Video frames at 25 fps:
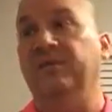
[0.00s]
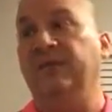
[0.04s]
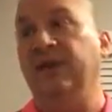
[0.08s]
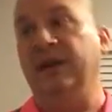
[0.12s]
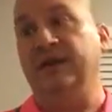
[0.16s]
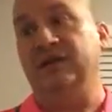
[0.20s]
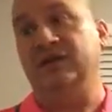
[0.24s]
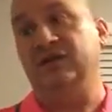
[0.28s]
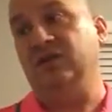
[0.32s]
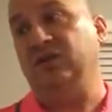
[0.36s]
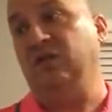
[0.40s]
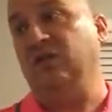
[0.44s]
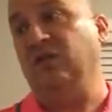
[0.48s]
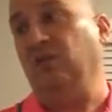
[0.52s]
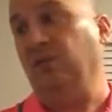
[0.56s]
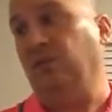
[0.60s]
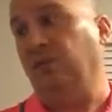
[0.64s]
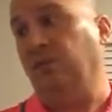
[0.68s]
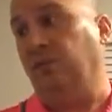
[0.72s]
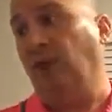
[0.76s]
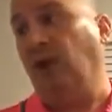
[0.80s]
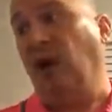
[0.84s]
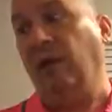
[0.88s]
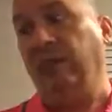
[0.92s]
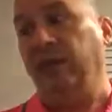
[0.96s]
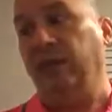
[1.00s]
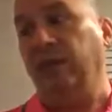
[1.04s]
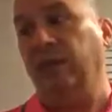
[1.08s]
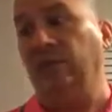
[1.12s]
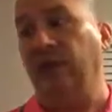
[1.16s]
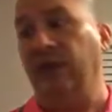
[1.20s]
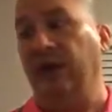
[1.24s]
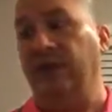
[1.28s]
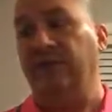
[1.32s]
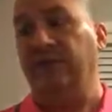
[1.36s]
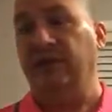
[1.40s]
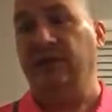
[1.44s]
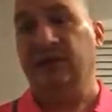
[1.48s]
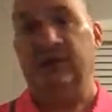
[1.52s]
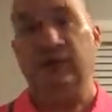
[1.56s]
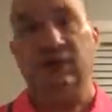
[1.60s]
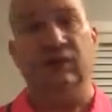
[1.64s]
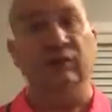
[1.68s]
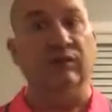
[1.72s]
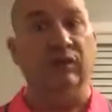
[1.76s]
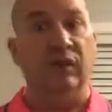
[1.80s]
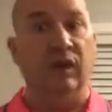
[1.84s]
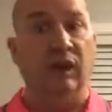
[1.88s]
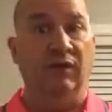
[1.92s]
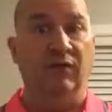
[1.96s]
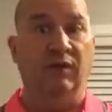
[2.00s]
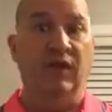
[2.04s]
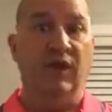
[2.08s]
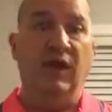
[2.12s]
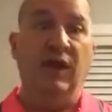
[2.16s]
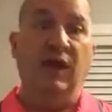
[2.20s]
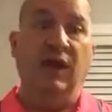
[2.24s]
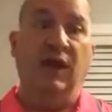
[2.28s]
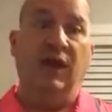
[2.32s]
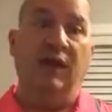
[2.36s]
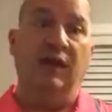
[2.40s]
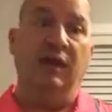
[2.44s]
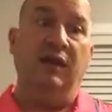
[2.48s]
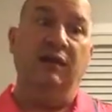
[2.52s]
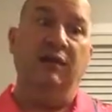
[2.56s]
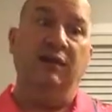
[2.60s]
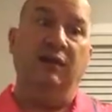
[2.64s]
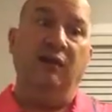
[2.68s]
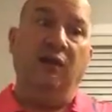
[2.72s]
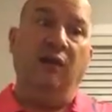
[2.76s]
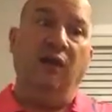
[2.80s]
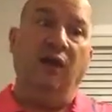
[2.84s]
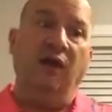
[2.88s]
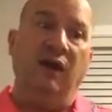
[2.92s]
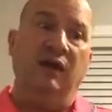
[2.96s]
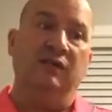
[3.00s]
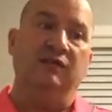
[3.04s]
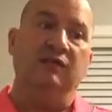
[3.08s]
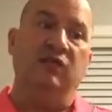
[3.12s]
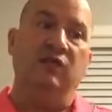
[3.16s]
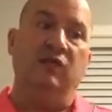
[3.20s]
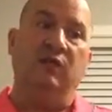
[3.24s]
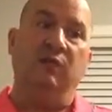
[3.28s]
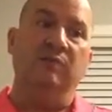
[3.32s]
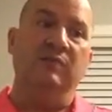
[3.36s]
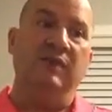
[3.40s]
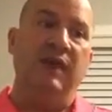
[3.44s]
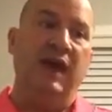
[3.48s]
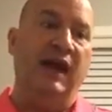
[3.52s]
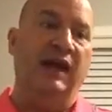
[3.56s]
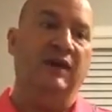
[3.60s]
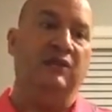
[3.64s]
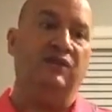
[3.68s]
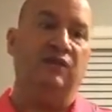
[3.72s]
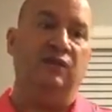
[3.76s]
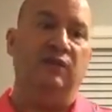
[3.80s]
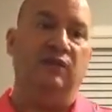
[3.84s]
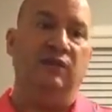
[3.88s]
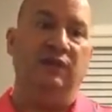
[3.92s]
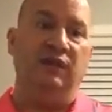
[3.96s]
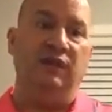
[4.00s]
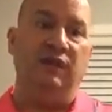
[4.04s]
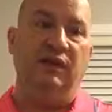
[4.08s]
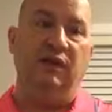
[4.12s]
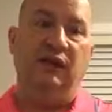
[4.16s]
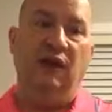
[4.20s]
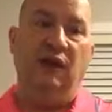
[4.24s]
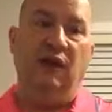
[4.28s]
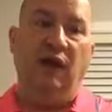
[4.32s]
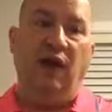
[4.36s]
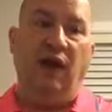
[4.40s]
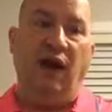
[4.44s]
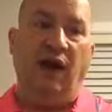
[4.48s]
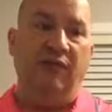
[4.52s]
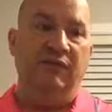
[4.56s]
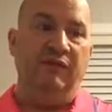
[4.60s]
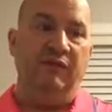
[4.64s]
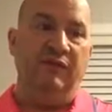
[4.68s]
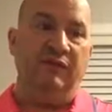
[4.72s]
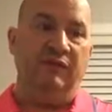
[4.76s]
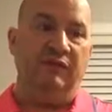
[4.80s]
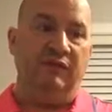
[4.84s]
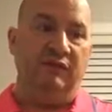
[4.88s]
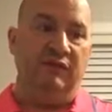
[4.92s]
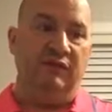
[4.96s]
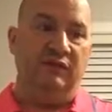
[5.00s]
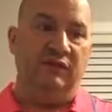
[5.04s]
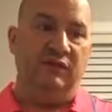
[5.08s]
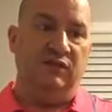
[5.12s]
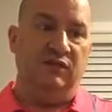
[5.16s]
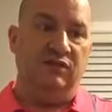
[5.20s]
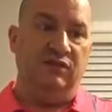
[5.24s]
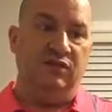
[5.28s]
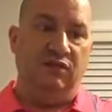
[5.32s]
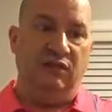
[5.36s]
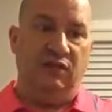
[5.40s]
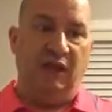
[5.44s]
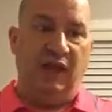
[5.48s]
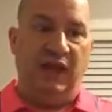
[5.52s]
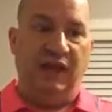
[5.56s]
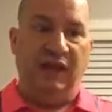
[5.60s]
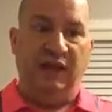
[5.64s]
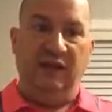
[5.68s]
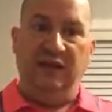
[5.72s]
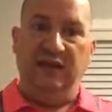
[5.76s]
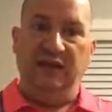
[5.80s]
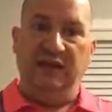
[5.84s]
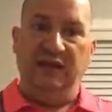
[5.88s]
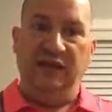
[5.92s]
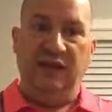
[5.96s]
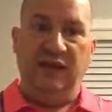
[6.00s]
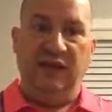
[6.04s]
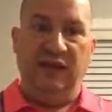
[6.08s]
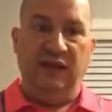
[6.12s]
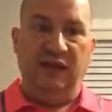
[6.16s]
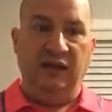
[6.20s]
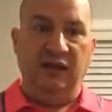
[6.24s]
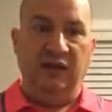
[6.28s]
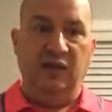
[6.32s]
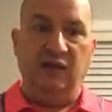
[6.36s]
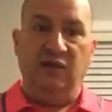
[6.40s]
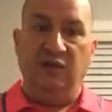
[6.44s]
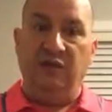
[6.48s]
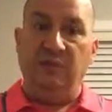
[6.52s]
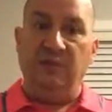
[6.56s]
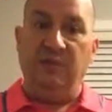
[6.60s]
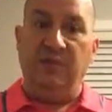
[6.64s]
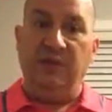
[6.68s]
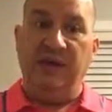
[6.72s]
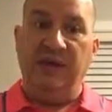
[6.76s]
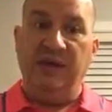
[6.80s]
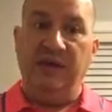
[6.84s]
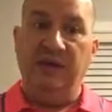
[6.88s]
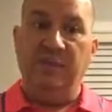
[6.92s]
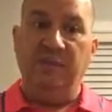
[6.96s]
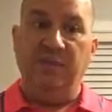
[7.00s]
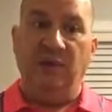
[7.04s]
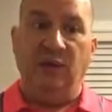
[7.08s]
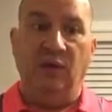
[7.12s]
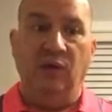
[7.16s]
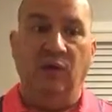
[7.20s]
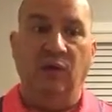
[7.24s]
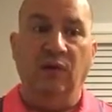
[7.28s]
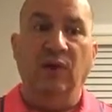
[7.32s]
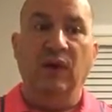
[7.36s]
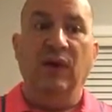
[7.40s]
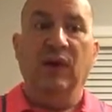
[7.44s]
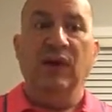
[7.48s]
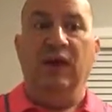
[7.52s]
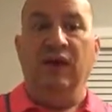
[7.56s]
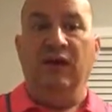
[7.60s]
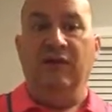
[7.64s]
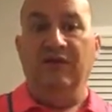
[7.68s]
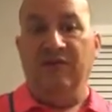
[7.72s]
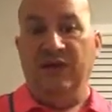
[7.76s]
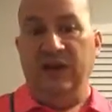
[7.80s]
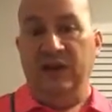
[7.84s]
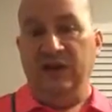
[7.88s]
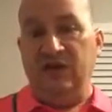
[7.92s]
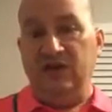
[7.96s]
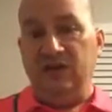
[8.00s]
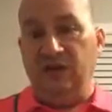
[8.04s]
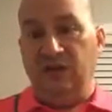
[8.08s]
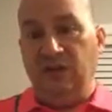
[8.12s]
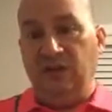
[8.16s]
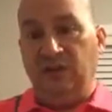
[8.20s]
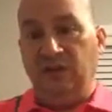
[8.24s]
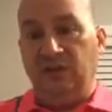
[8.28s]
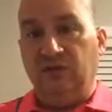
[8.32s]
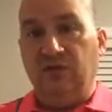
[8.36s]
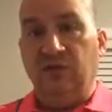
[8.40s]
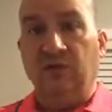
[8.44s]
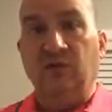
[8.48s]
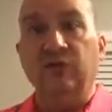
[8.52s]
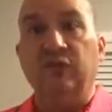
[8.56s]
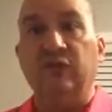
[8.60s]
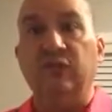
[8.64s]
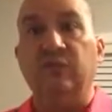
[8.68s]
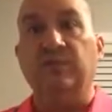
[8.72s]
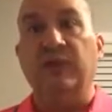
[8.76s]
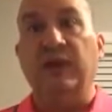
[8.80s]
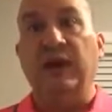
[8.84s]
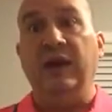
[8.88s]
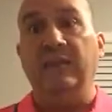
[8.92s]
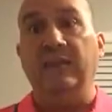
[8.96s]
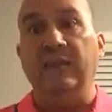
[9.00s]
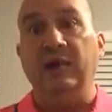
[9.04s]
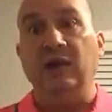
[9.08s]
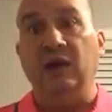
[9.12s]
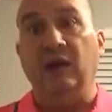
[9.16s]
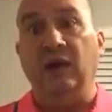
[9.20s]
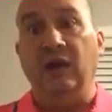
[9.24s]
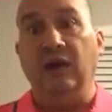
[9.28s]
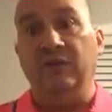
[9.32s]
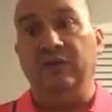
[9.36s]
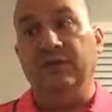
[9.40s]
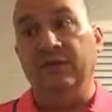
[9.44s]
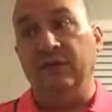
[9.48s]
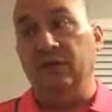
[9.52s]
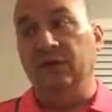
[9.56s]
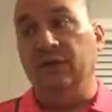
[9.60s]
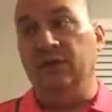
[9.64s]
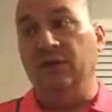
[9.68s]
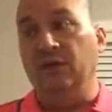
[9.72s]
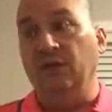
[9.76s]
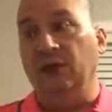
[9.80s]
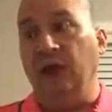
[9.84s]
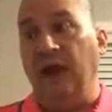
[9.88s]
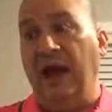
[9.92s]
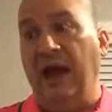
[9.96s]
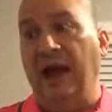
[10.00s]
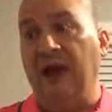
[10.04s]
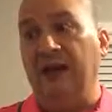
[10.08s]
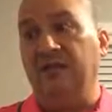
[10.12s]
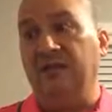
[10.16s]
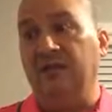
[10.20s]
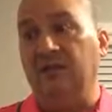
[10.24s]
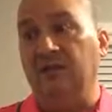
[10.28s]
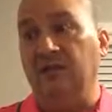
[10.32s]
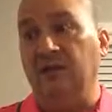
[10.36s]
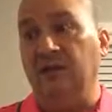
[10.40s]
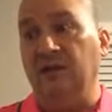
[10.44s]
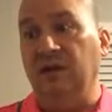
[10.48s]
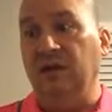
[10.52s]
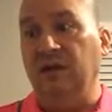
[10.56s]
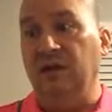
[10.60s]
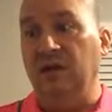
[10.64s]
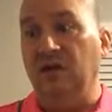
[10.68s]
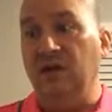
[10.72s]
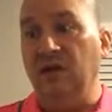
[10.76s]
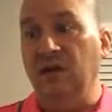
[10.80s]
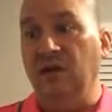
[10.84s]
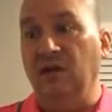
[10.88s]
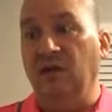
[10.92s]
that you probably would ever give love. And in the long term, naturally, obviously, since you're alienating other people, eventually through this baby love, you're actually,